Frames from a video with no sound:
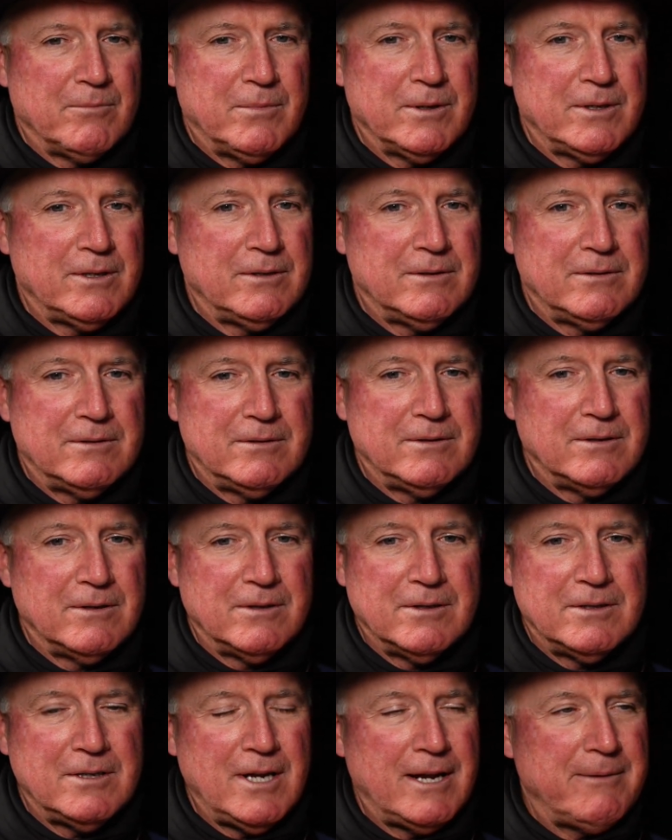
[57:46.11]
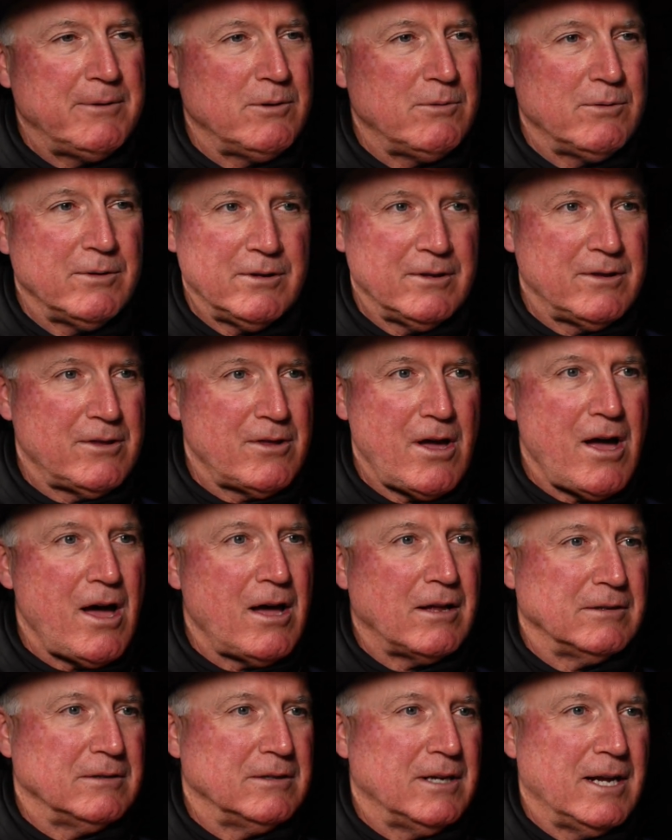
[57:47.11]
But timing with the
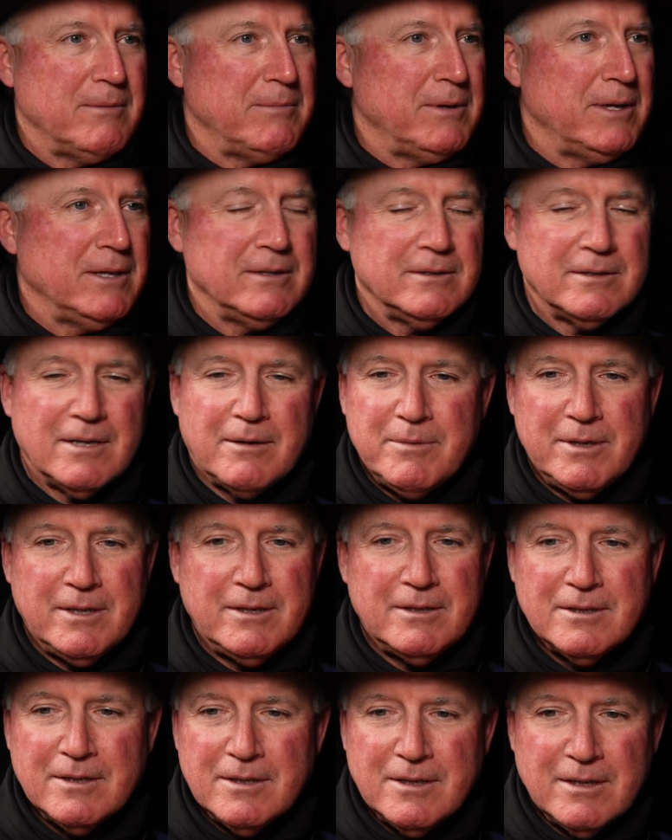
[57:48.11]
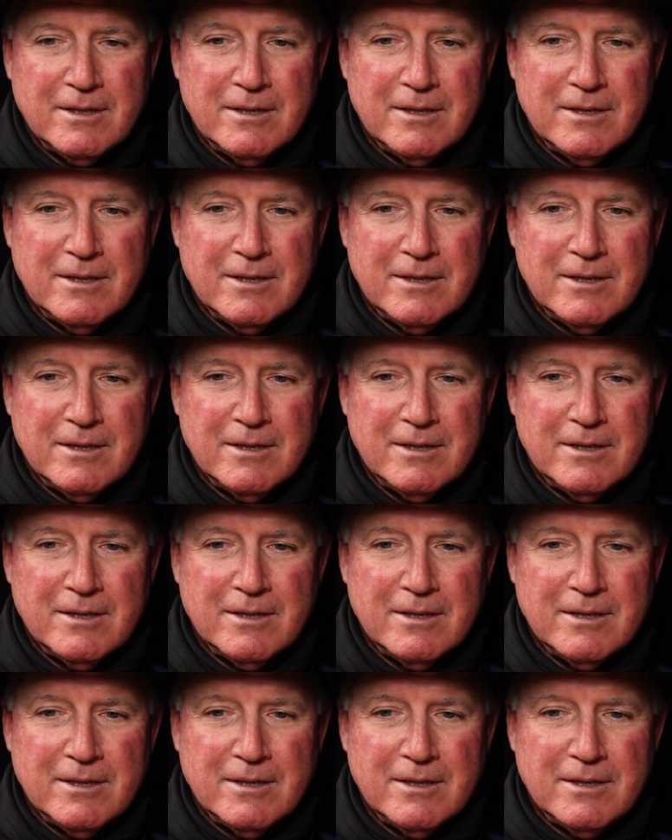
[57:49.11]
thought. Timing, I mean,